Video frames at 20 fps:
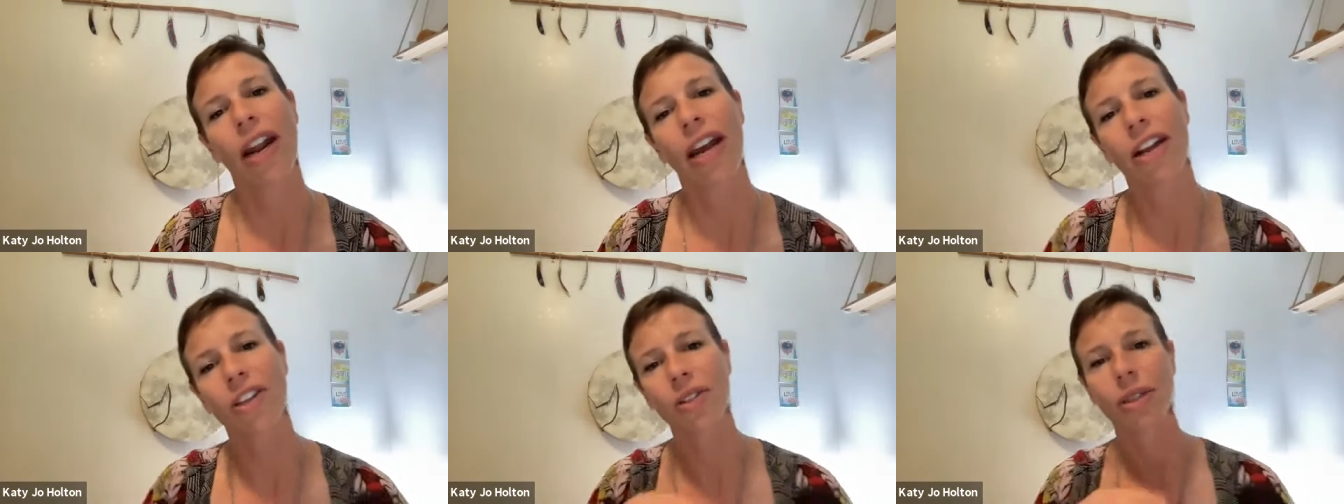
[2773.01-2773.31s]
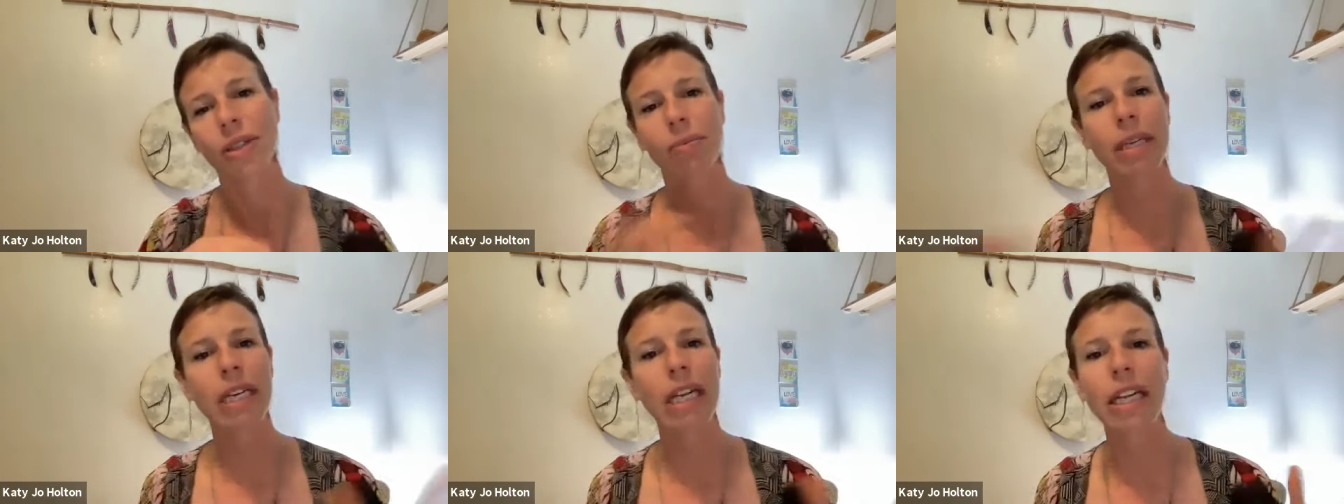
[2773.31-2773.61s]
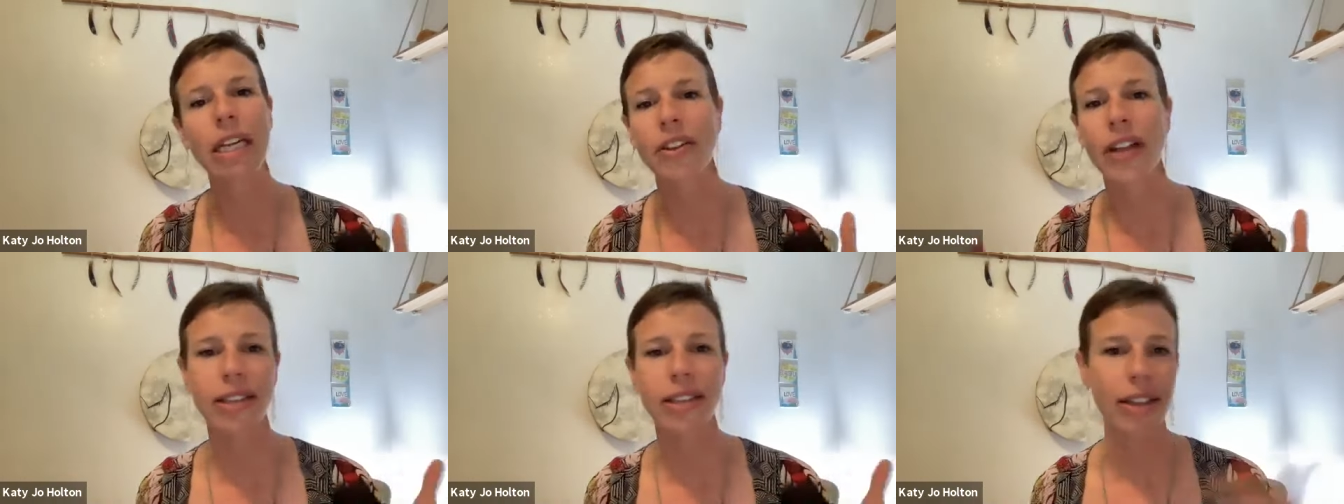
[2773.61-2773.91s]
And I just want to be
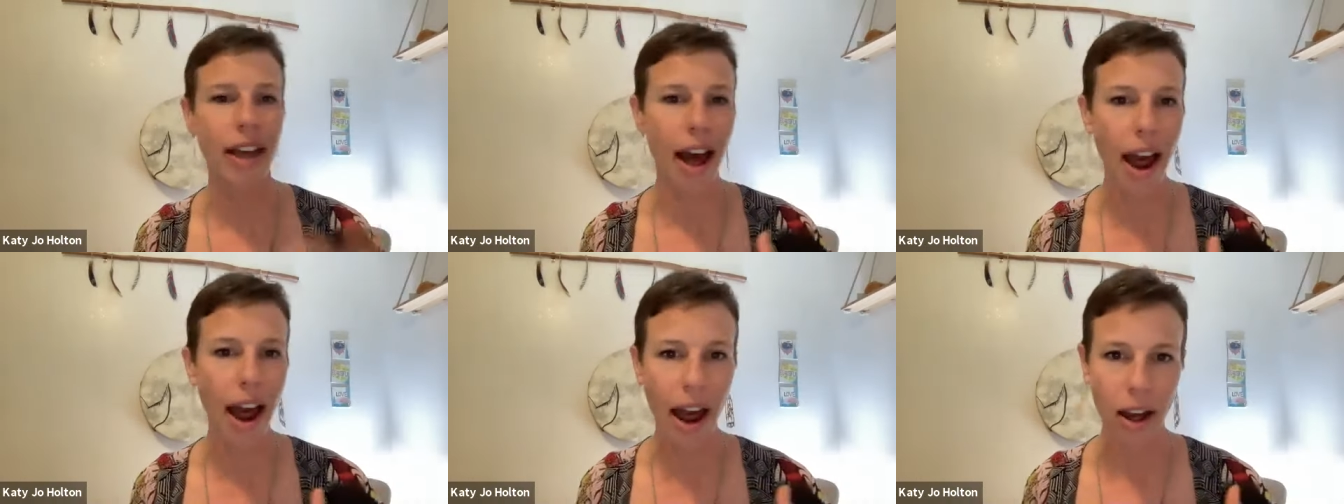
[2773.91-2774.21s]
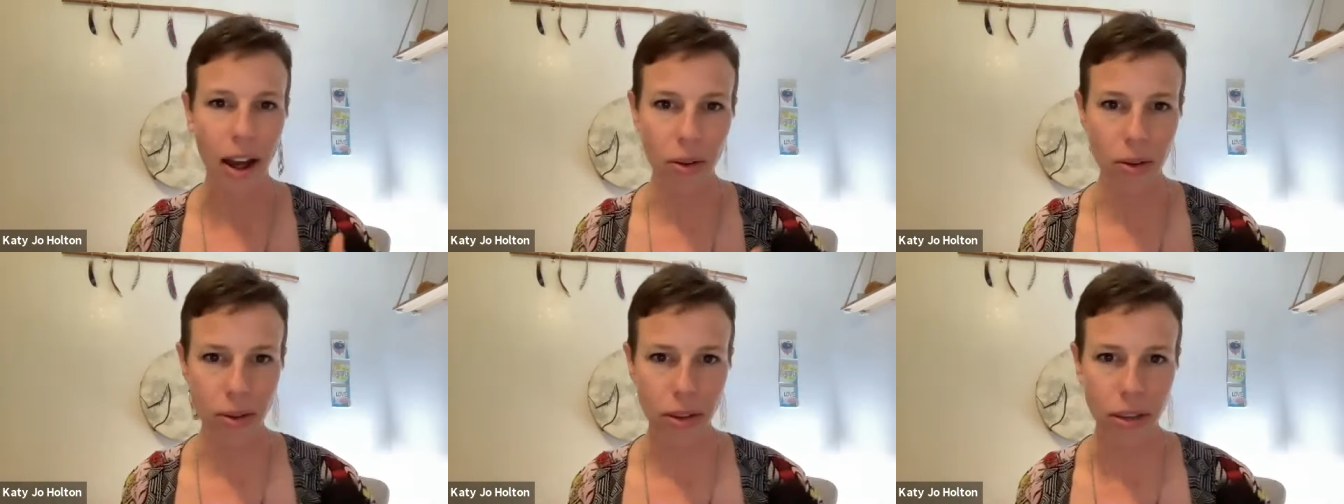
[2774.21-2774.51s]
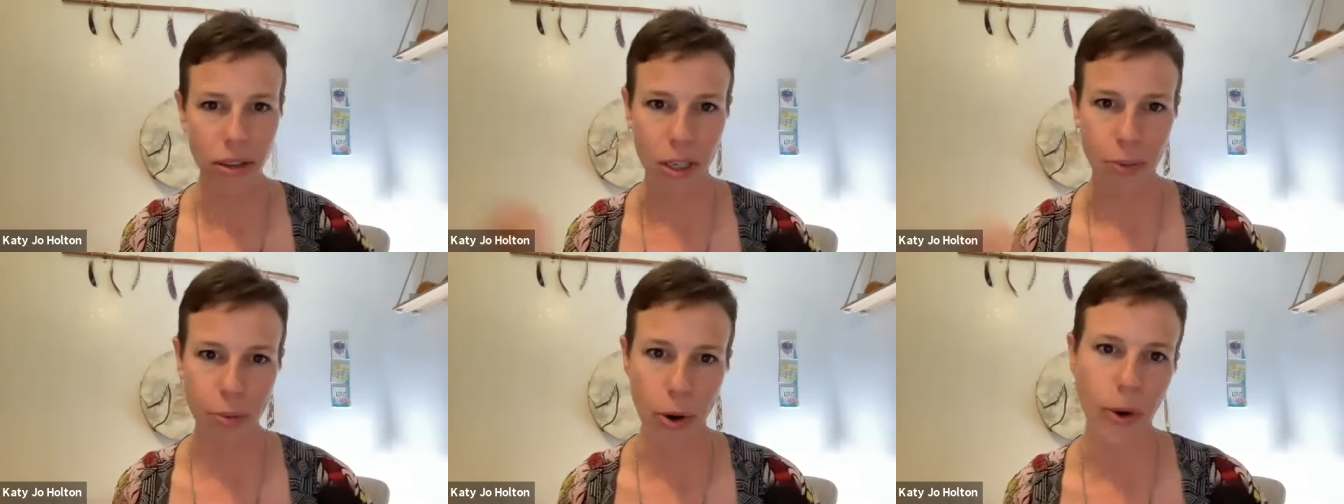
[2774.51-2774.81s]
clear that's not
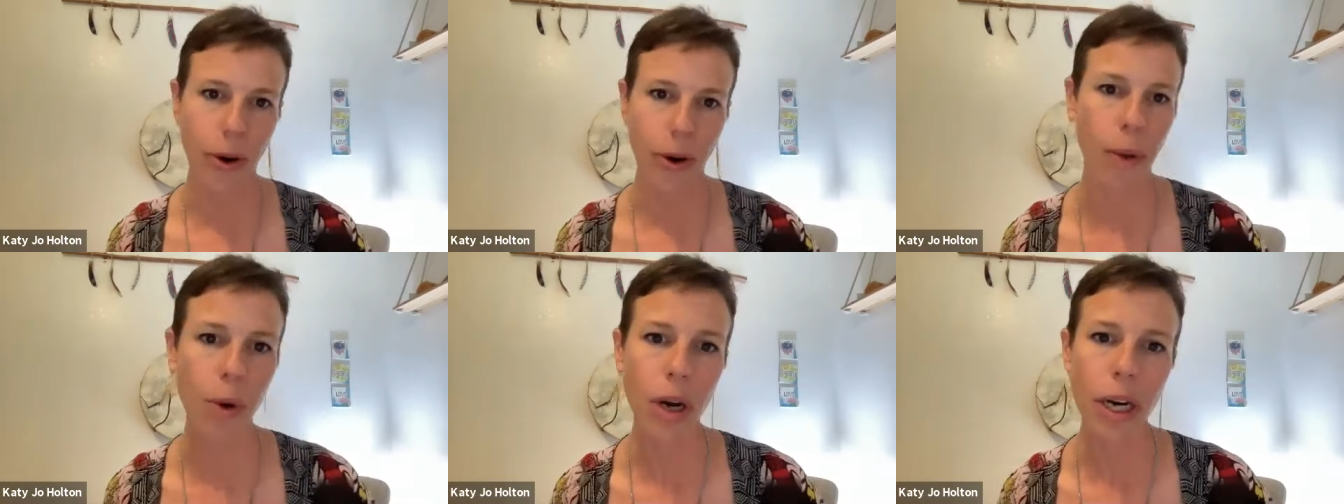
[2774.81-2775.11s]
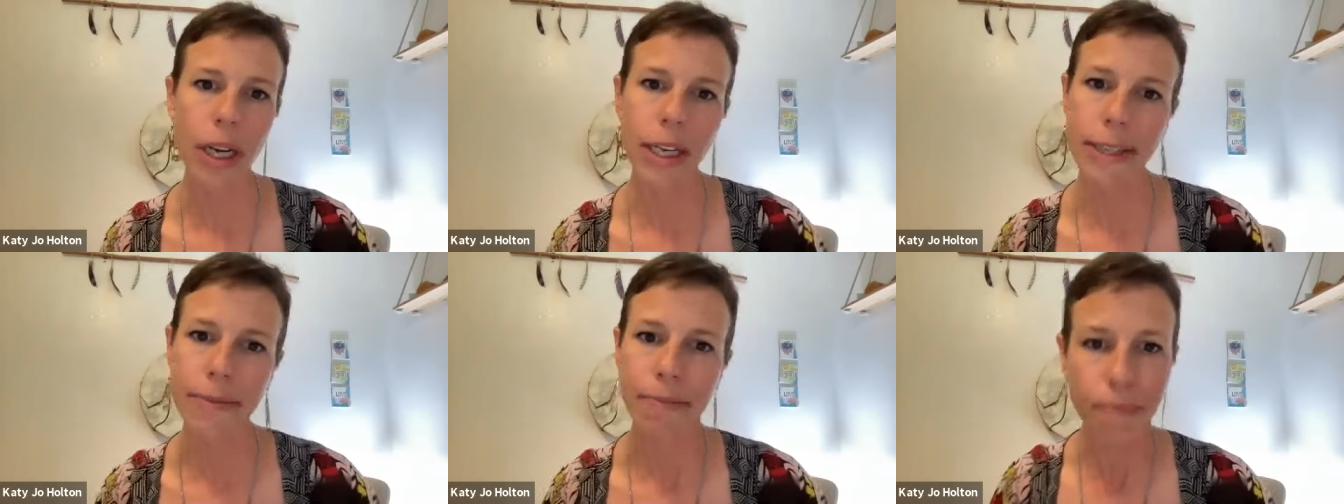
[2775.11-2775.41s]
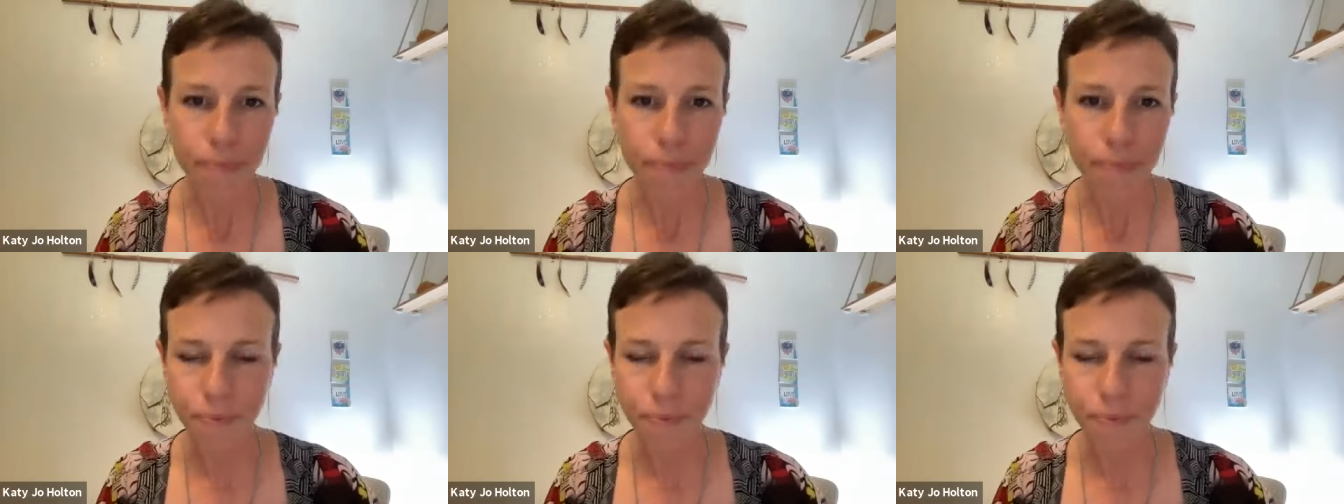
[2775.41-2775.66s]
how this program works.